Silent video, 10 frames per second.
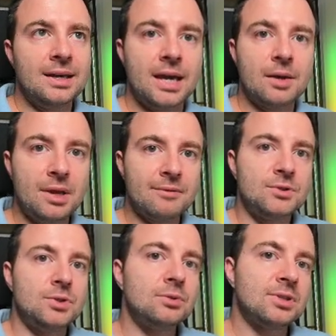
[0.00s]
And we
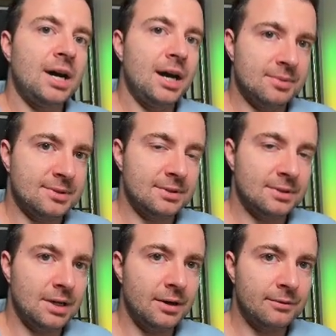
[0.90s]
have two
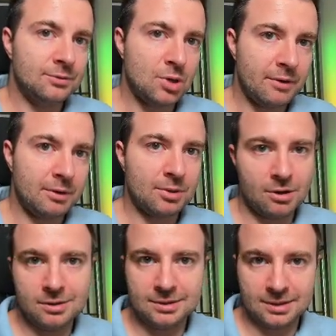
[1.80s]
types of traffic
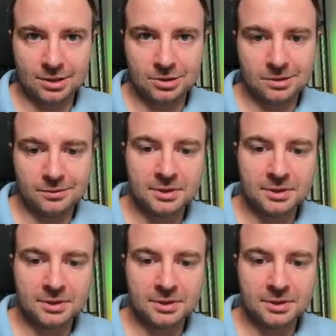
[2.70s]
prioritization.